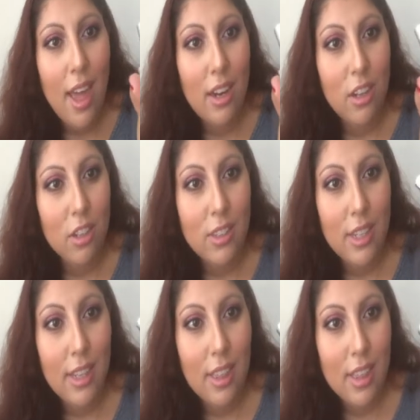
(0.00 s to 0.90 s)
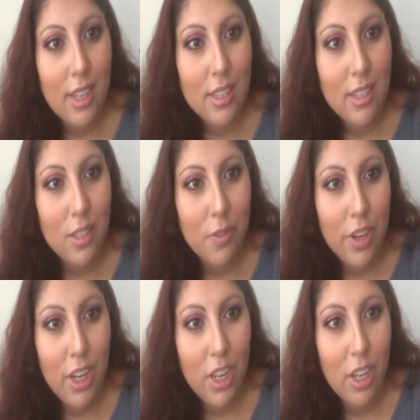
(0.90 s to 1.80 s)
and it looks like this. It's
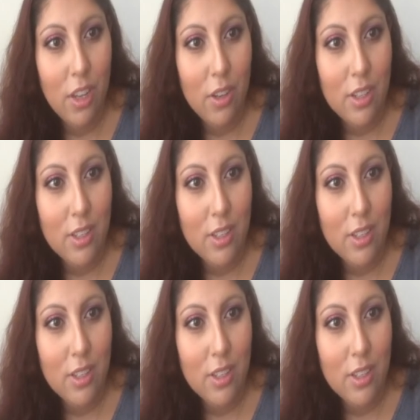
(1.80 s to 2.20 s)
very cute.